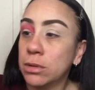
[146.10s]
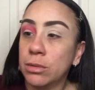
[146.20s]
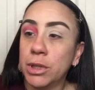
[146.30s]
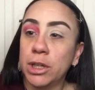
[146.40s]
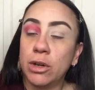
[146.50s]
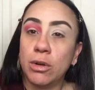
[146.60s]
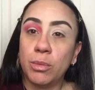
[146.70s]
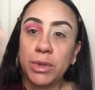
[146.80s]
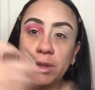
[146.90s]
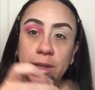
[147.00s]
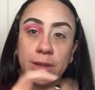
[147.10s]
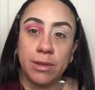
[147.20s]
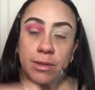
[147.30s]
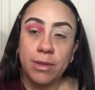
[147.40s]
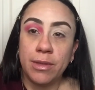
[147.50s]
We're going to go in with
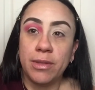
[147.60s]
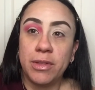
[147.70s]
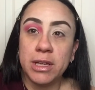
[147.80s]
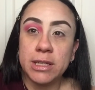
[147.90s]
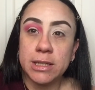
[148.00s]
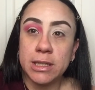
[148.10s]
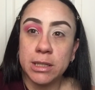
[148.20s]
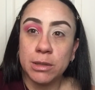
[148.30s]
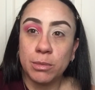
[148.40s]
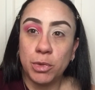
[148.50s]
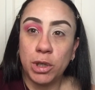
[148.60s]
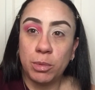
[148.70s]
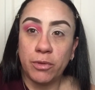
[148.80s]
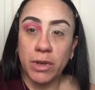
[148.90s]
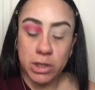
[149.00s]
this Beauty
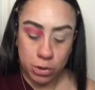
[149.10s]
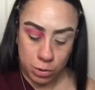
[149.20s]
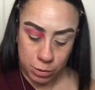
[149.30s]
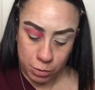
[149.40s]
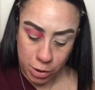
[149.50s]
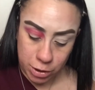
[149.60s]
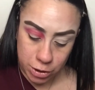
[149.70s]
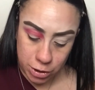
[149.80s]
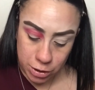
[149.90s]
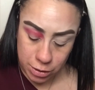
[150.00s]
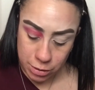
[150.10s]
Professionals brush.